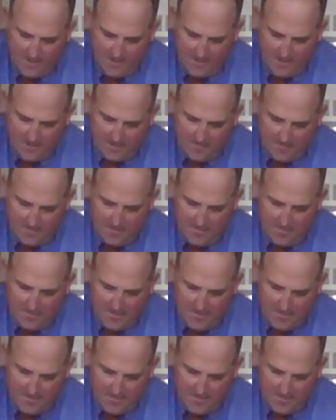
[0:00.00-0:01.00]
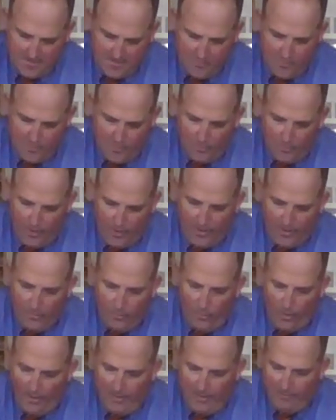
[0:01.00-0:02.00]
I'll put the red
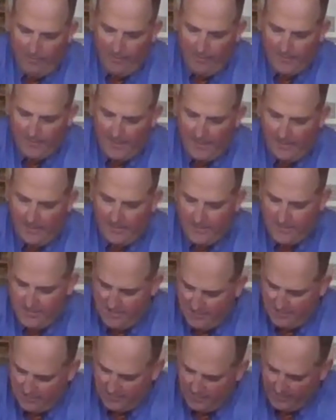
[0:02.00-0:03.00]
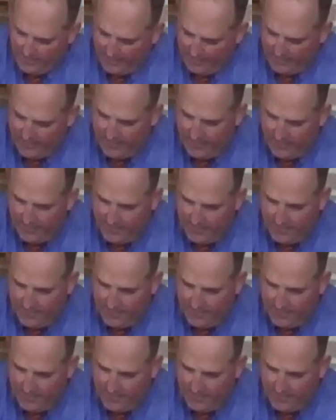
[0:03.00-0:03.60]
wire attached to the lead,